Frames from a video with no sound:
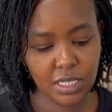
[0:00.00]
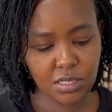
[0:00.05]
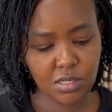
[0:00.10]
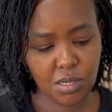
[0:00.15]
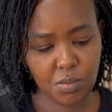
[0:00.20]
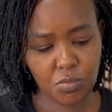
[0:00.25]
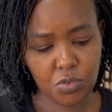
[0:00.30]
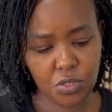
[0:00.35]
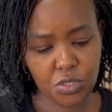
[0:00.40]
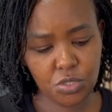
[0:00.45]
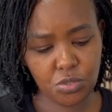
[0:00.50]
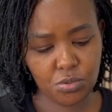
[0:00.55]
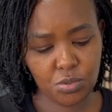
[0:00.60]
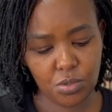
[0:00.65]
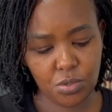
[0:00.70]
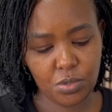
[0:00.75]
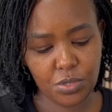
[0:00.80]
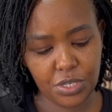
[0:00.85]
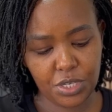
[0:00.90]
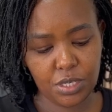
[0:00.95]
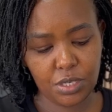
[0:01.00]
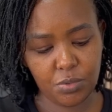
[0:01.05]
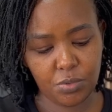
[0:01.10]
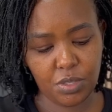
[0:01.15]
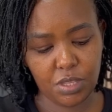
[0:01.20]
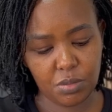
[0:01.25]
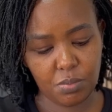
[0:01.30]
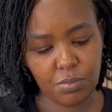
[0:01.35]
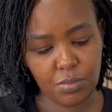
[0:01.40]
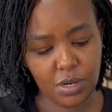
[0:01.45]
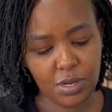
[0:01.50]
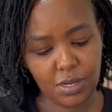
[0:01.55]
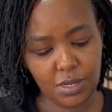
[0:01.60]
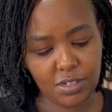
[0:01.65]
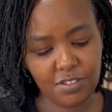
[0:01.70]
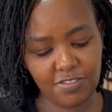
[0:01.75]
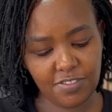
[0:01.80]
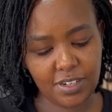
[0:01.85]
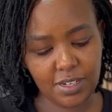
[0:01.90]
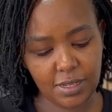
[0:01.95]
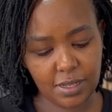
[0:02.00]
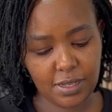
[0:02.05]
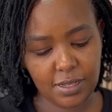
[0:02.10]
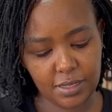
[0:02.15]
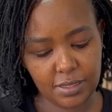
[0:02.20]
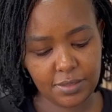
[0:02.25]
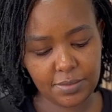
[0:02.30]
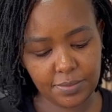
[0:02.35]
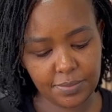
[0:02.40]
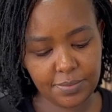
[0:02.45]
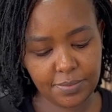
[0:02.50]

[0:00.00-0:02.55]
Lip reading: So I'm going to go in with more flour.